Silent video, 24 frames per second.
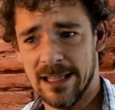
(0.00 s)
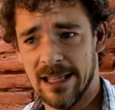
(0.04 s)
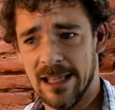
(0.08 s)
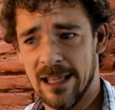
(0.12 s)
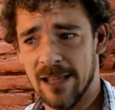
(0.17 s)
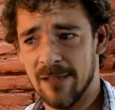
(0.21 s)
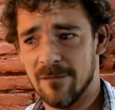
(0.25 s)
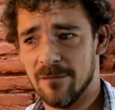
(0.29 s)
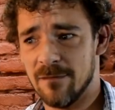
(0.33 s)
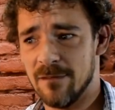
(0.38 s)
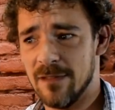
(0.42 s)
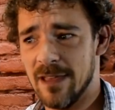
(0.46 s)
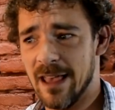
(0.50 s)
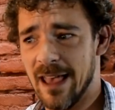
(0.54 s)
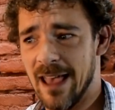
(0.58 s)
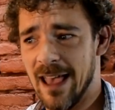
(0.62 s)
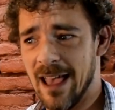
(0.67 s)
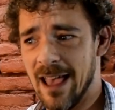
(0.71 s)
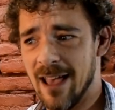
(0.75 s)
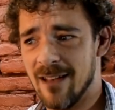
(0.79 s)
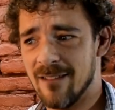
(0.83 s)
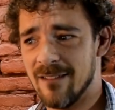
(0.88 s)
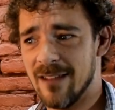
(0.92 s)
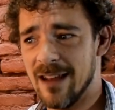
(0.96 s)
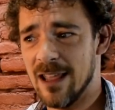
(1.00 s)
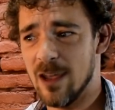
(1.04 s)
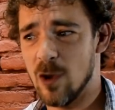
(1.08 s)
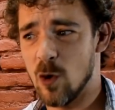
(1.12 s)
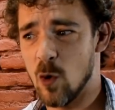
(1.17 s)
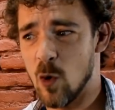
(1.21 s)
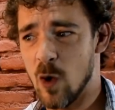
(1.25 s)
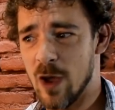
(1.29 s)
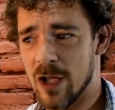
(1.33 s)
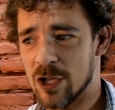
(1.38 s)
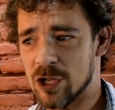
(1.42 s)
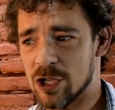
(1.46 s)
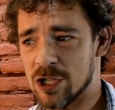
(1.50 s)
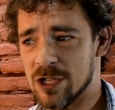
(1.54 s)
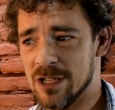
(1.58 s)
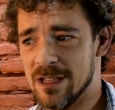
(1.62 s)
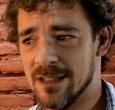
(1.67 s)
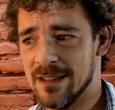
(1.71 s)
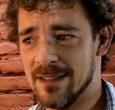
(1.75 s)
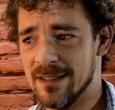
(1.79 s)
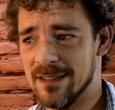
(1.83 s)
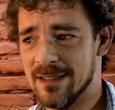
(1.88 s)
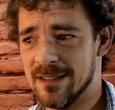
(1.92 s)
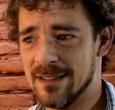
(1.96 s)
If you have any
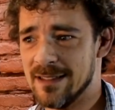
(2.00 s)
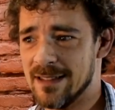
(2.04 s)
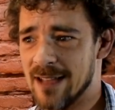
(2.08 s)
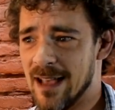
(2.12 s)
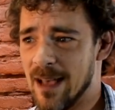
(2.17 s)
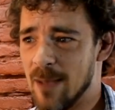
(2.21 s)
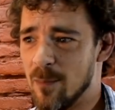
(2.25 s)
questions,